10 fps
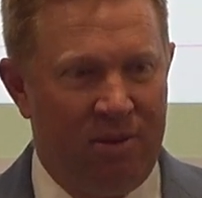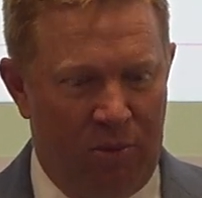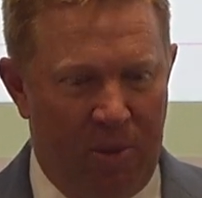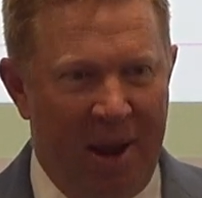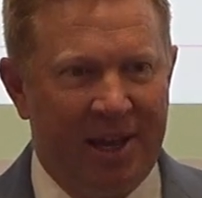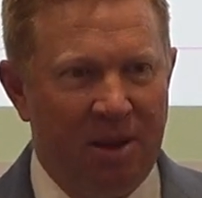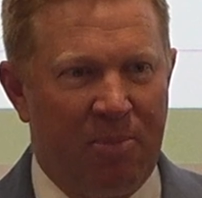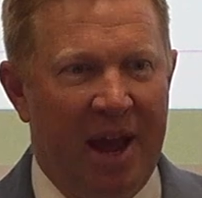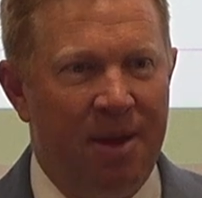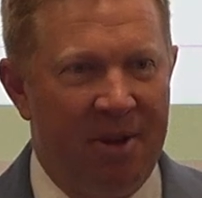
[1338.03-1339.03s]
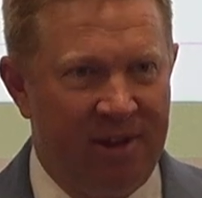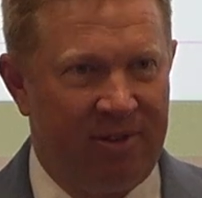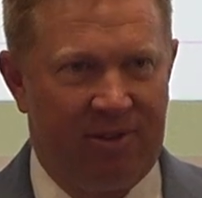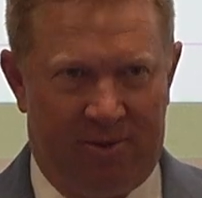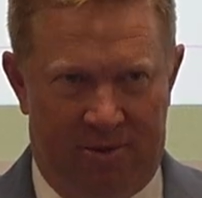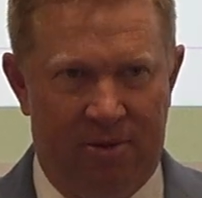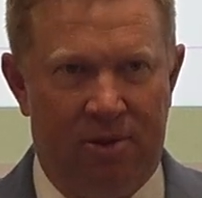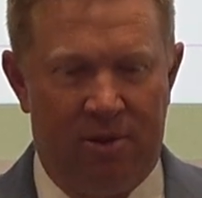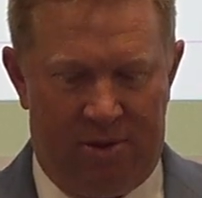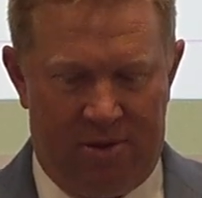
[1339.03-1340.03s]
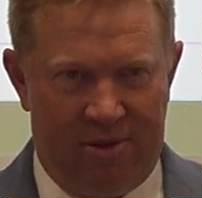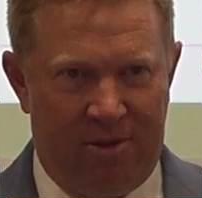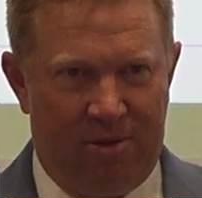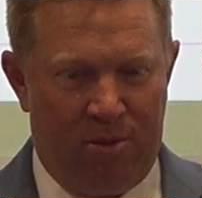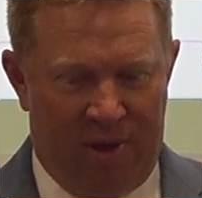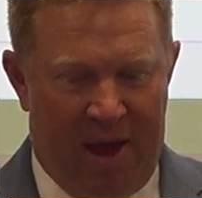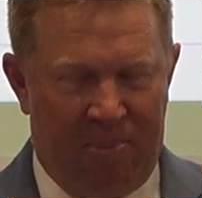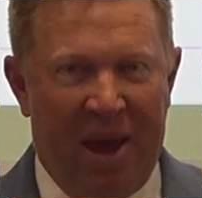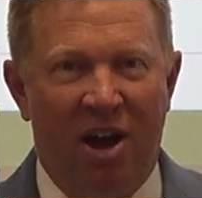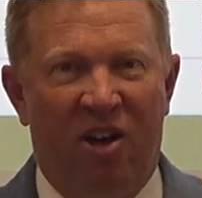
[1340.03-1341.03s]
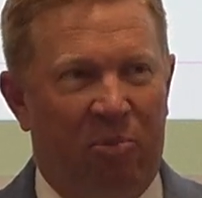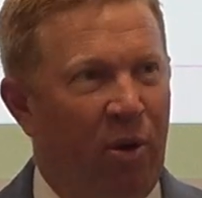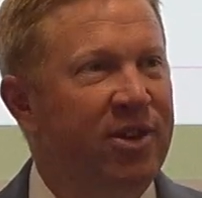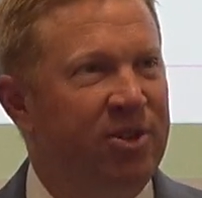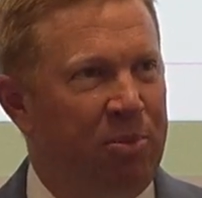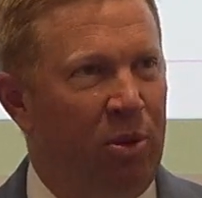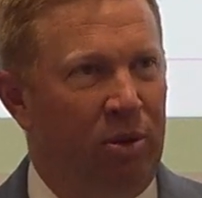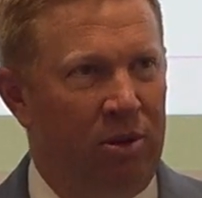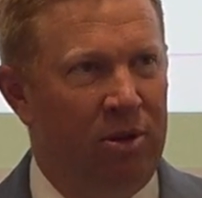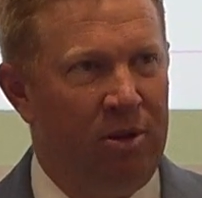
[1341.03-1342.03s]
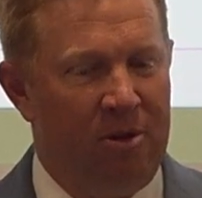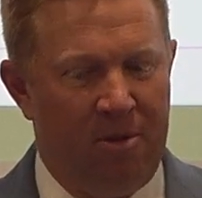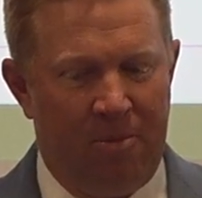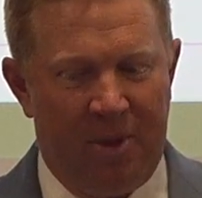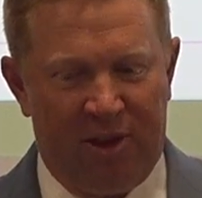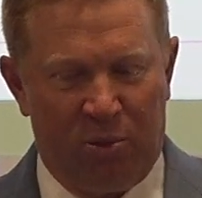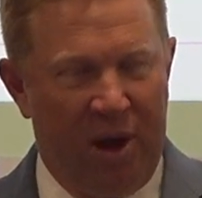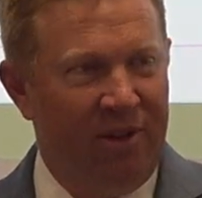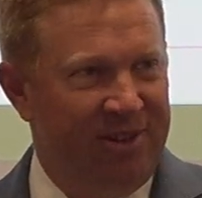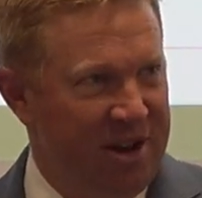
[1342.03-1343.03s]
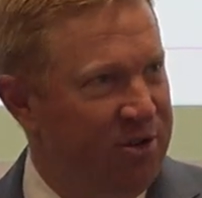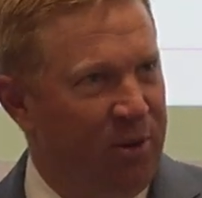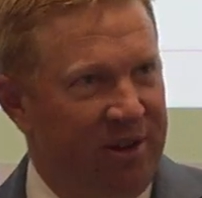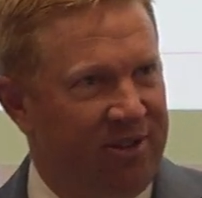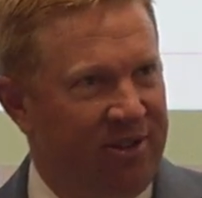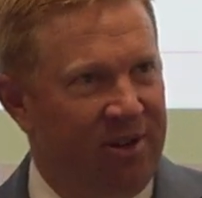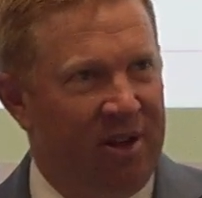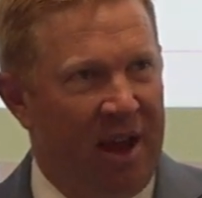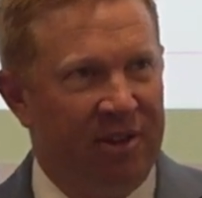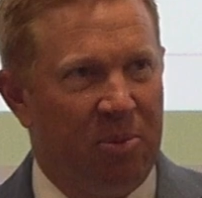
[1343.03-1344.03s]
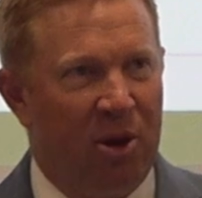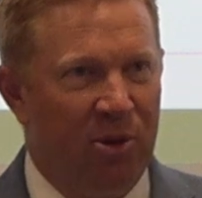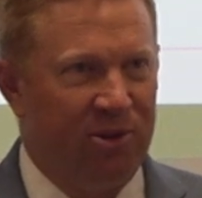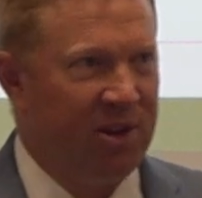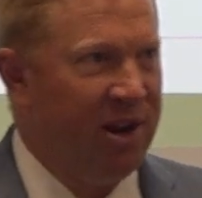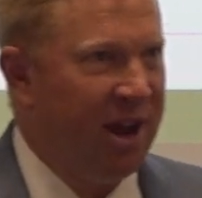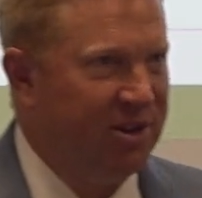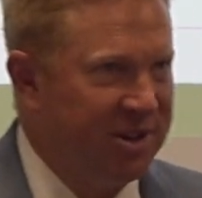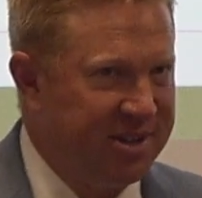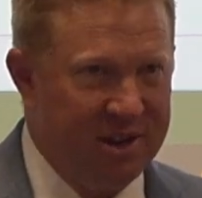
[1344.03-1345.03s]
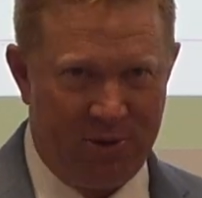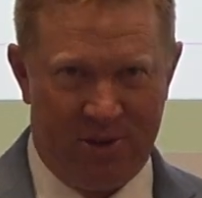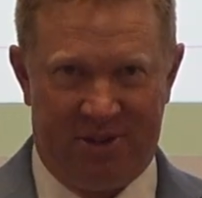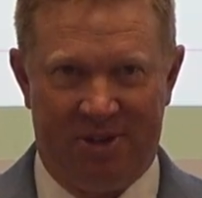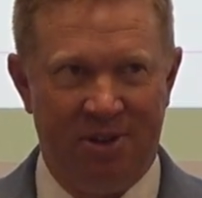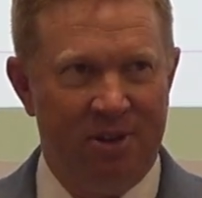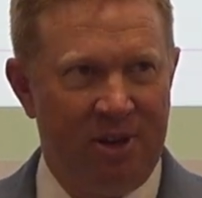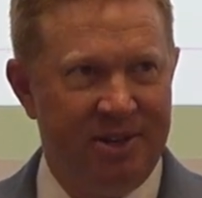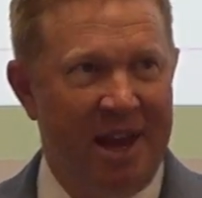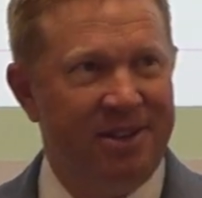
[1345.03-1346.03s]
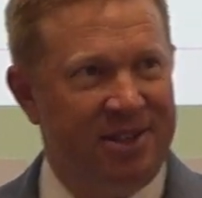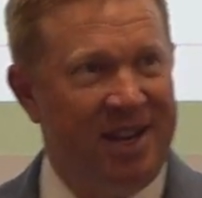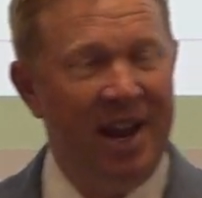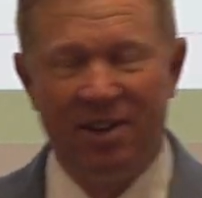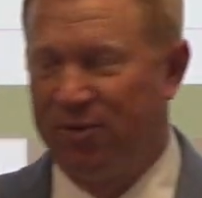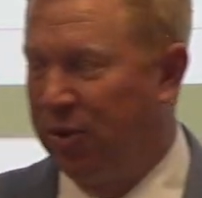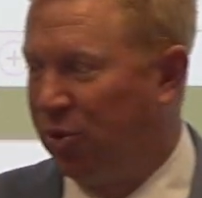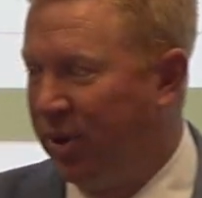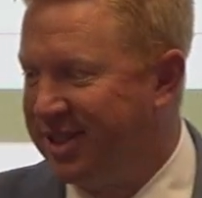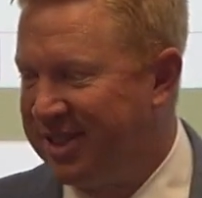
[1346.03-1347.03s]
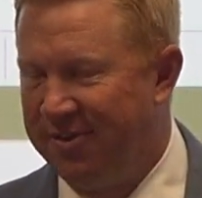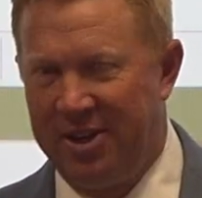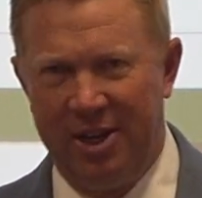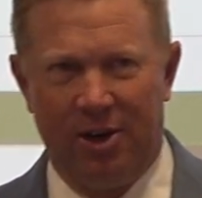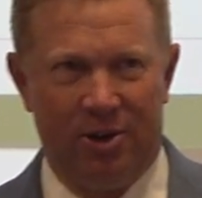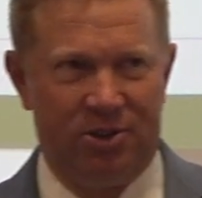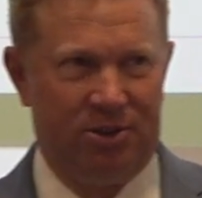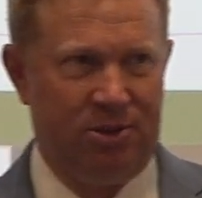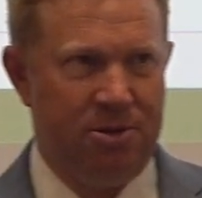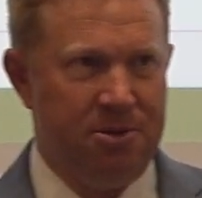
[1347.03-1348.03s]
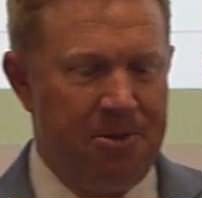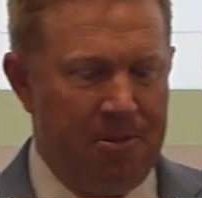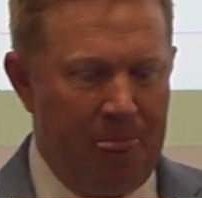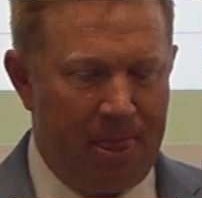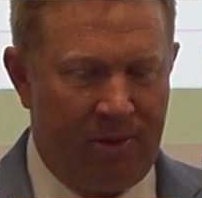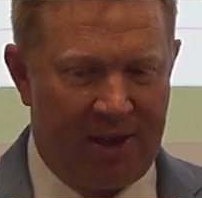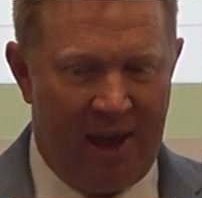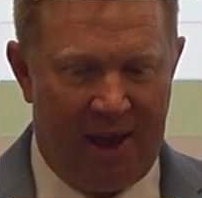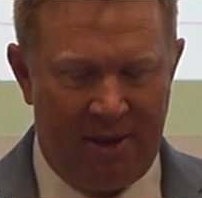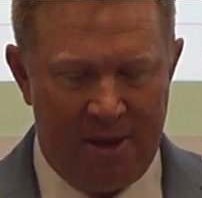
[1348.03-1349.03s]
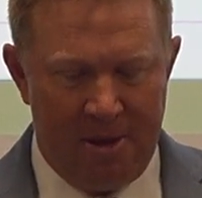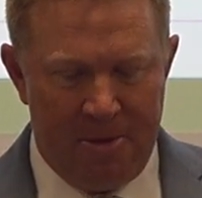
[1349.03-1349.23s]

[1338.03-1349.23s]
making payments that pay off principal as well as interest, as opposed to not just interest. Because as it stands for 27 years, okay,